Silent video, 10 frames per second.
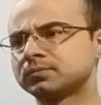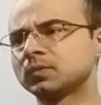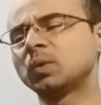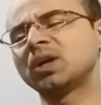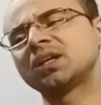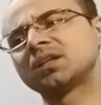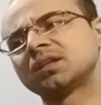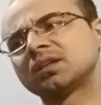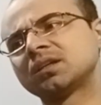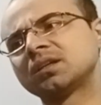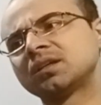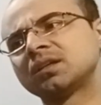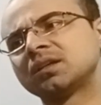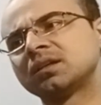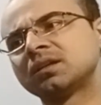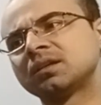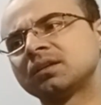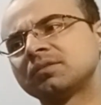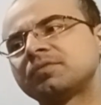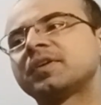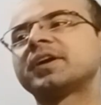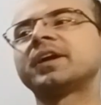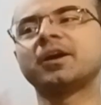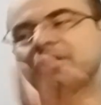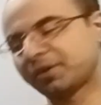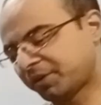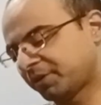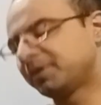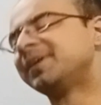What? Figure it out on your own.